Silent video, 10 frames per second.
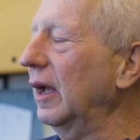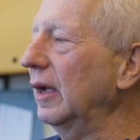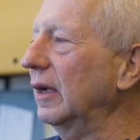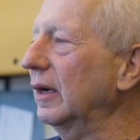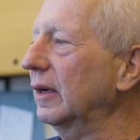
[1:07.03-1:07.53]

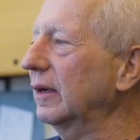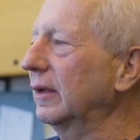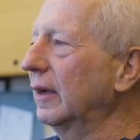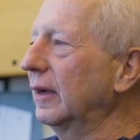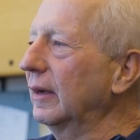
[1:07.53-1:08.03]
A uh,
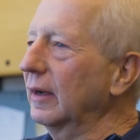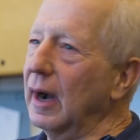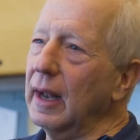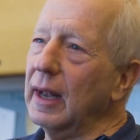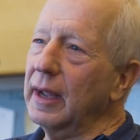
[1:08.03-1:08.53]

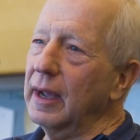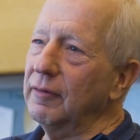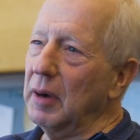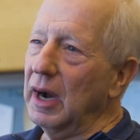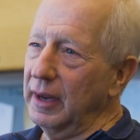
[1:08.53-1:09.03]
colleague of
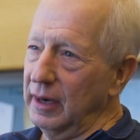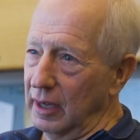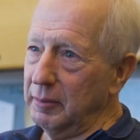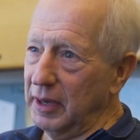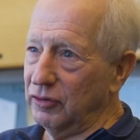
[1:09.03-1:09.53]
mine, Han Mao